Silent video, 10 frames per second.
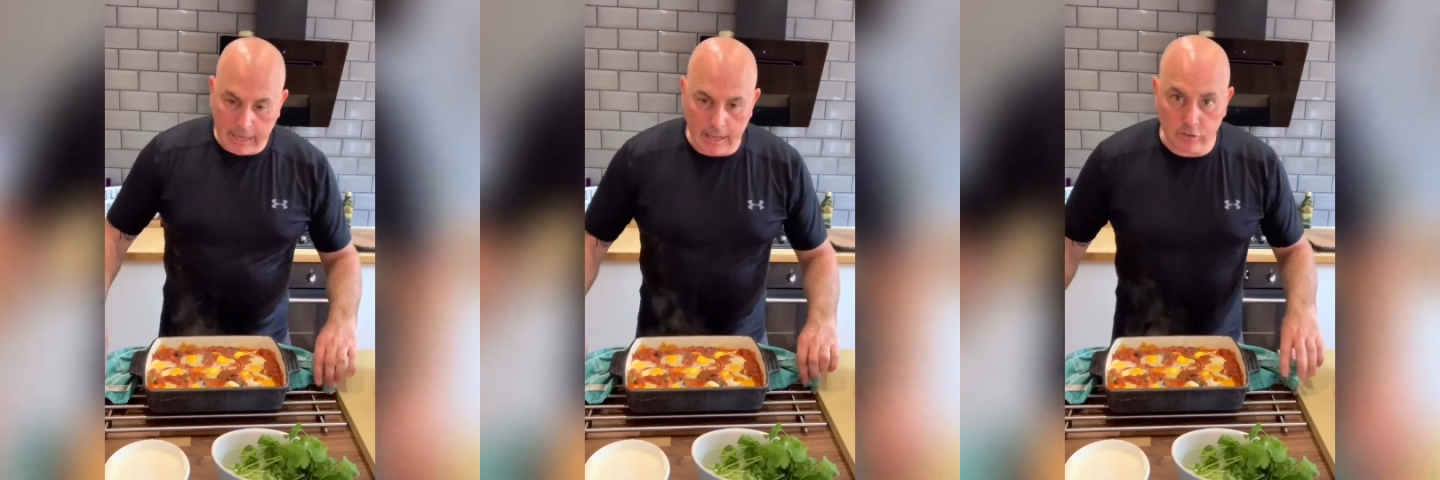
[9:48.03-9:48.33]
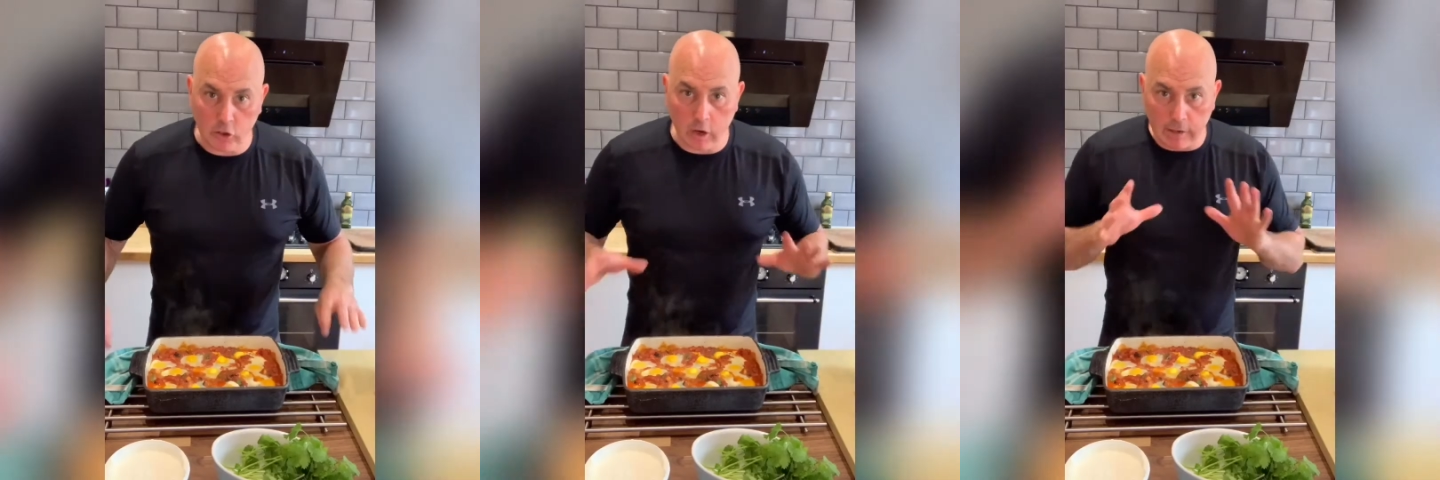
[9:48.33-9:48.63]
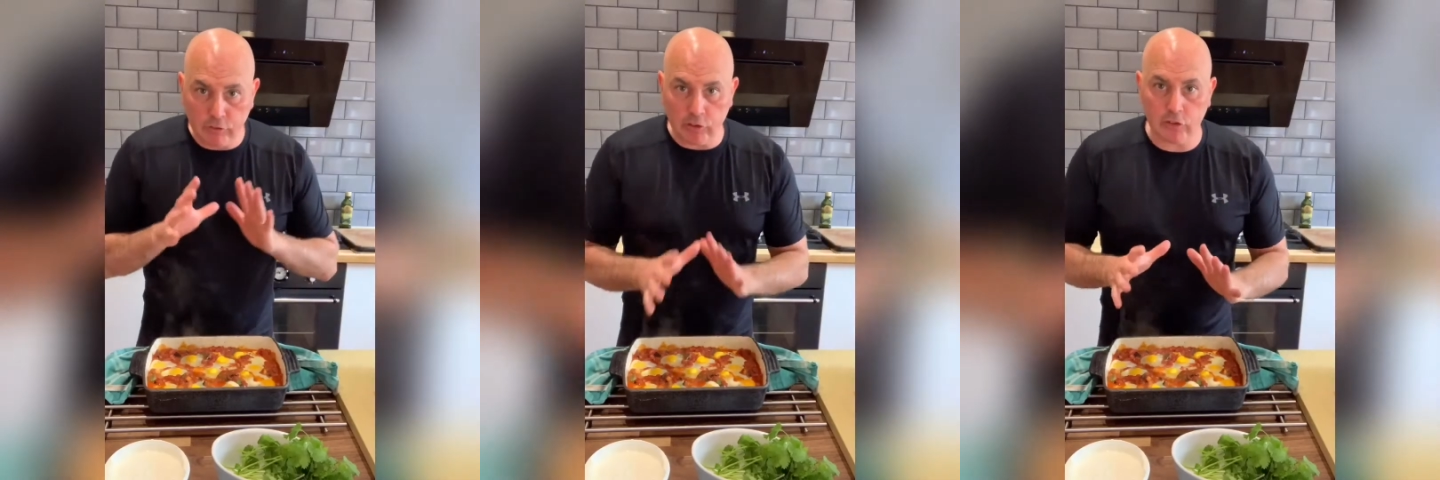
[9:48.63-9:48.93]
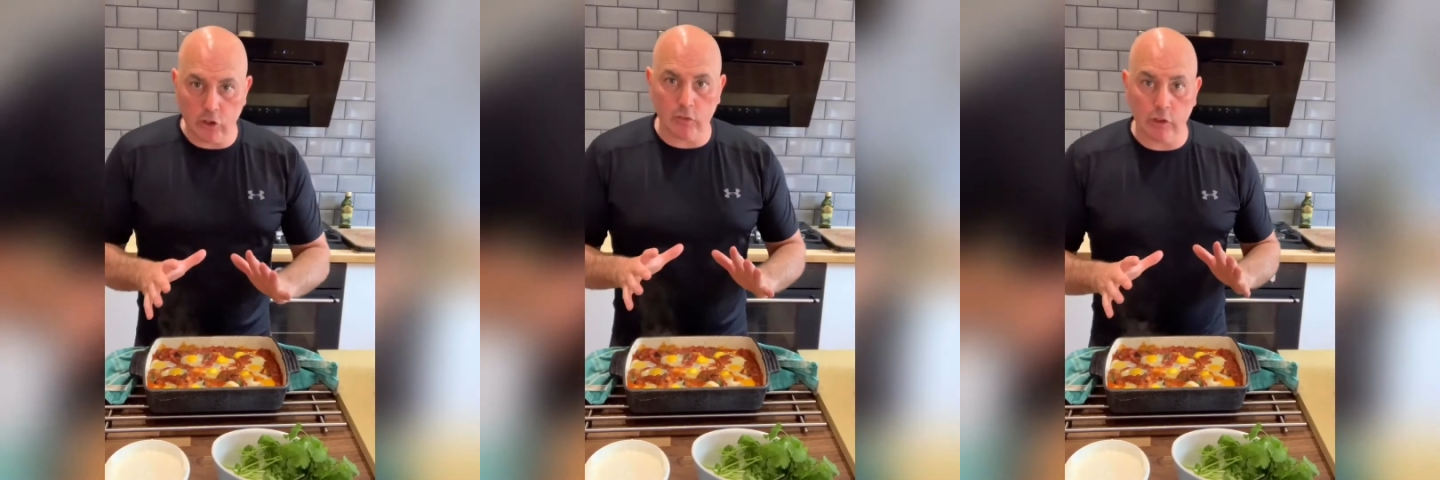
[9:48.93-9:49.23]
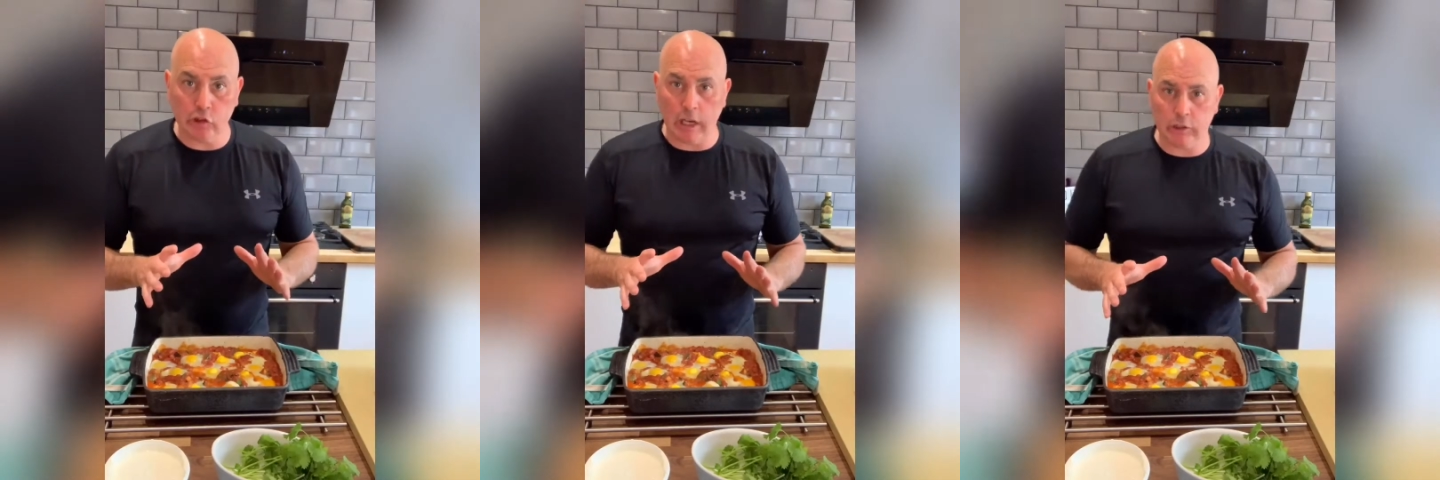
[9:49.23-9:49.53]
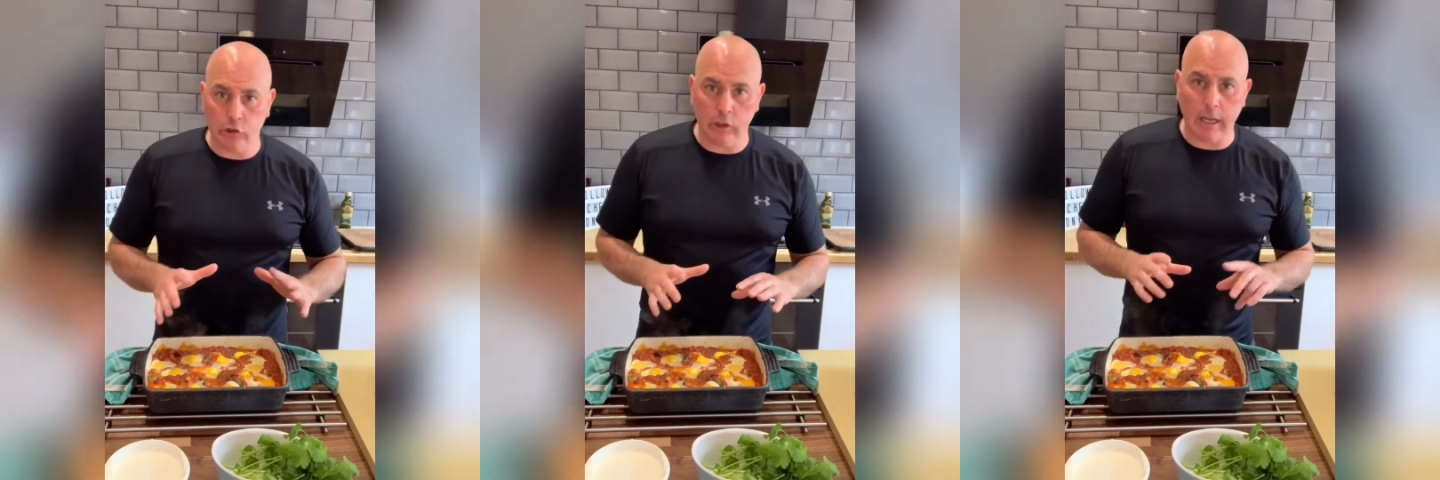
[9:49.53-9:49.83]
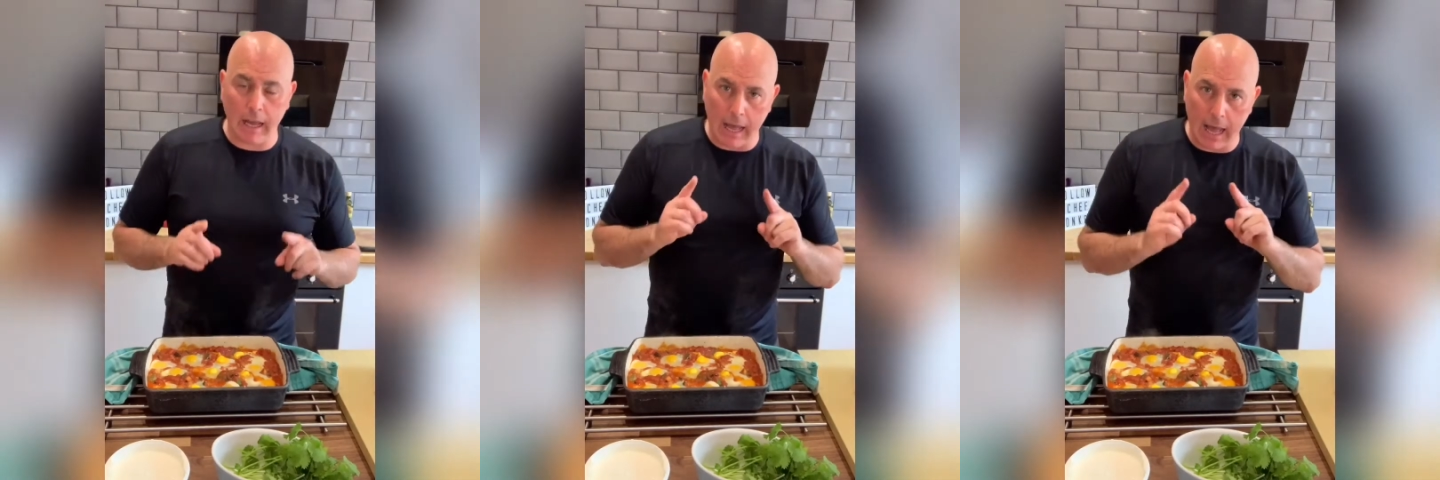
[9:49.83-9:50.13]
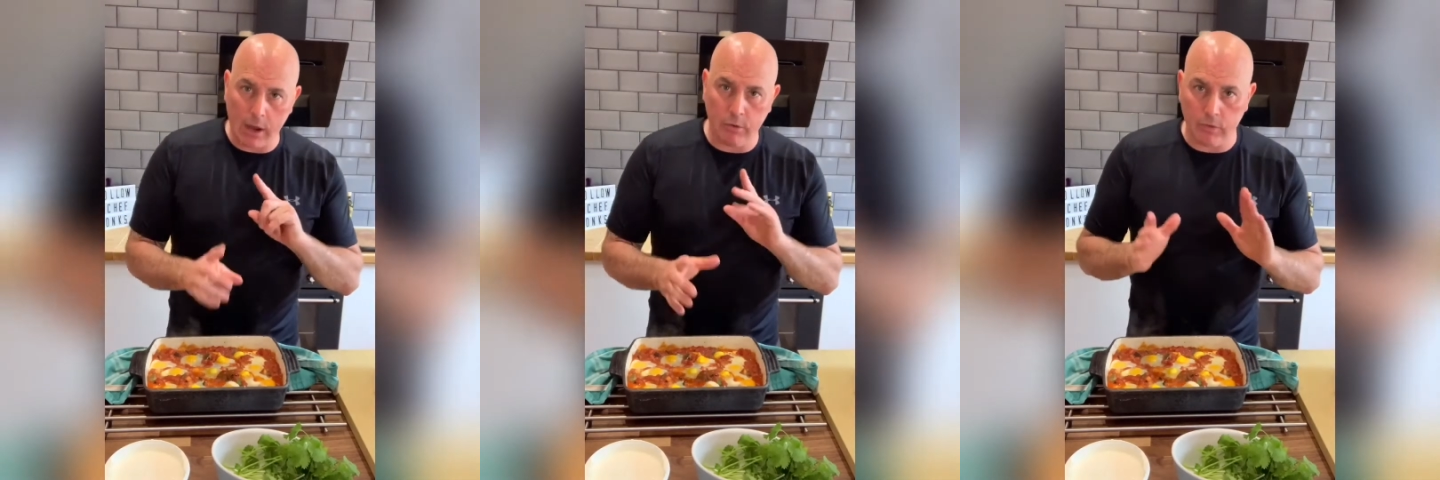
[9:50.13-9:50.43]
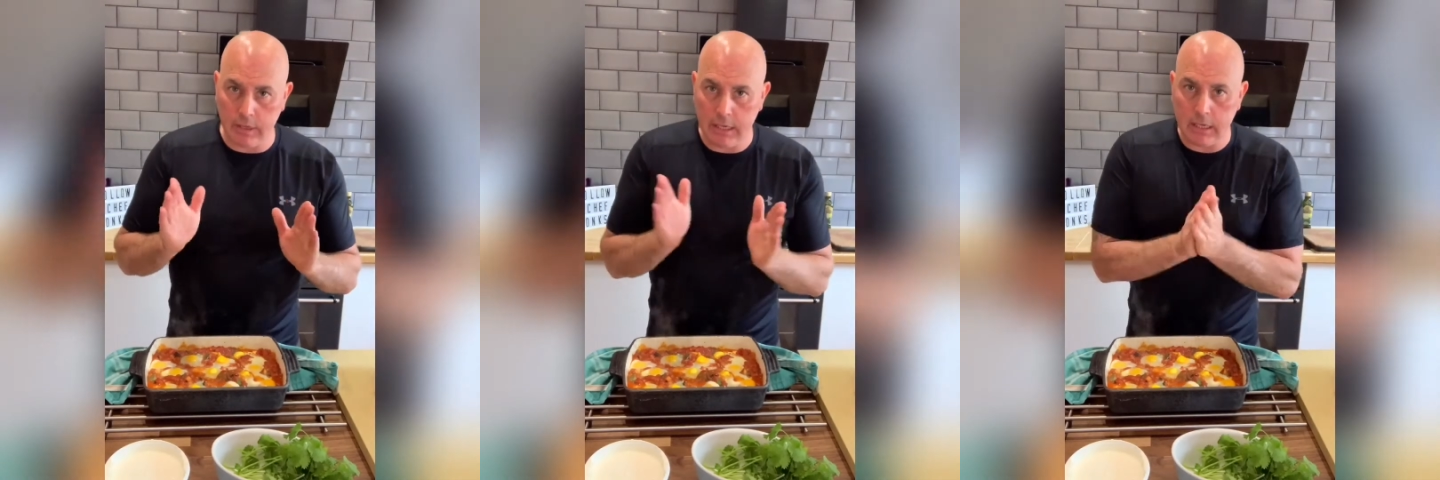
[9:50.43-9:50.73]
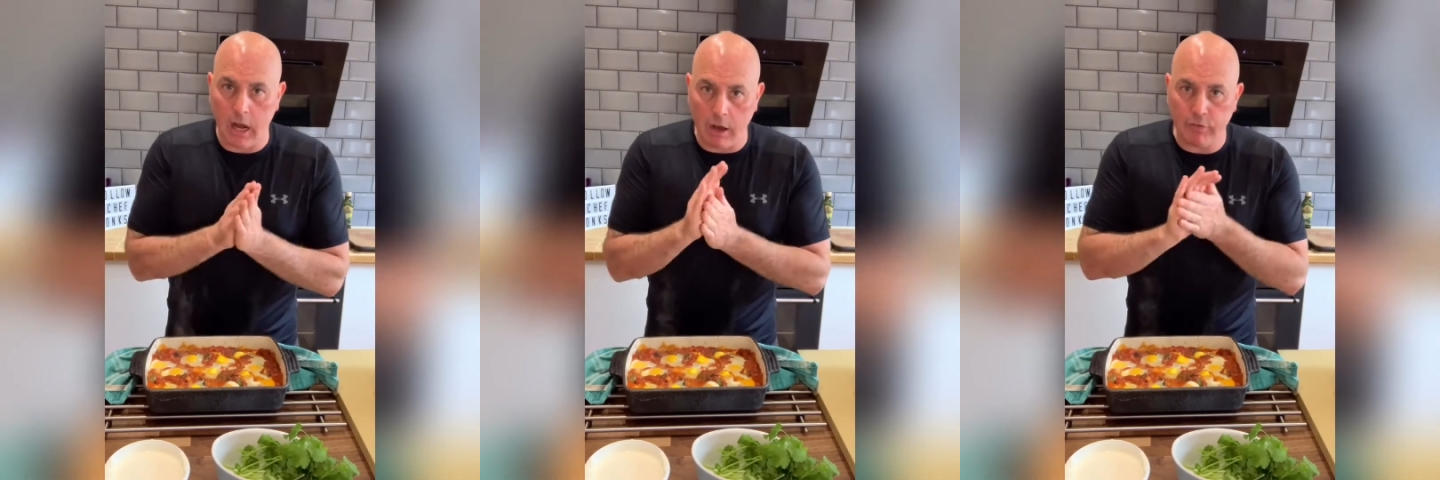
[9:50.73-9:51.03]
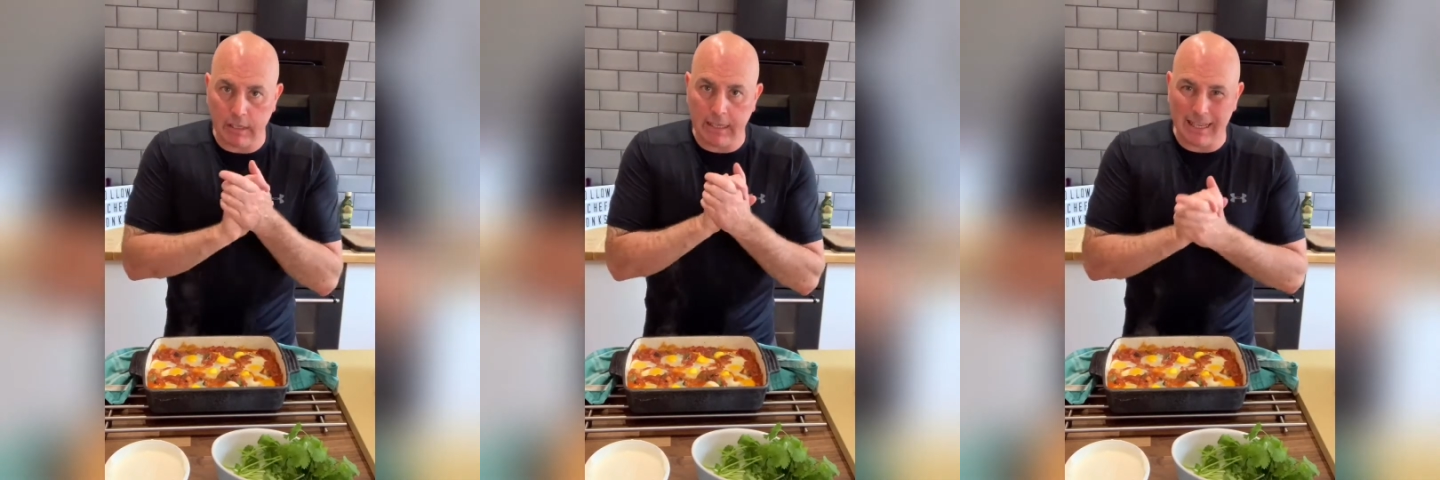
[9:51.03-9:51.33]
guys, so I've just took the shakshuka out the oven.